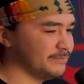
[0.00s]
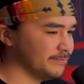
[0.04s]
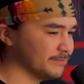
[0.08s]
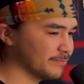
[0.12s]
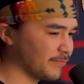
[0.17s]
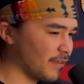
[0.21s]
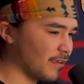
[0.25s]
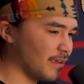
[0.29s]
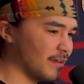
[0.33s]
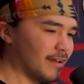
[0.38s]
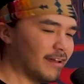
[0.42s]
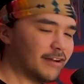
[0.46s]

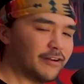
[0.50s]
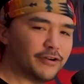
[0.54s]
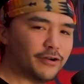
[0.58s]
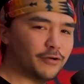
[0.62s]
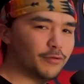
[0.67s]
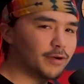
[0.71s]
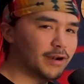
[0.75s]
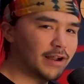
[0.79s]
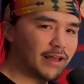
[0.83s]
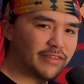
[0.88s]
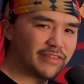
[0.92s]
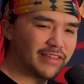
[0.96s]
I don't know what
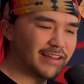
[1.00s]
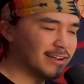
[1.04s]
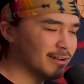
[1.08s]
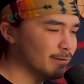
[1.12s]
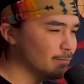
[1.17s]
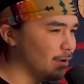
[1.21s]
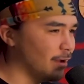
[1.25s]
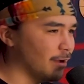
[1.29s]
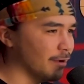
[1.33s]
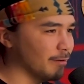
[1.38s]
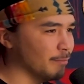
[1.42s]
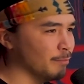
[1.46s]
I think
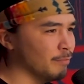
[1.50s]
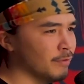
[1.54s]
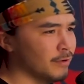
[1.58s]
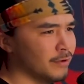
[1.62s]
about them.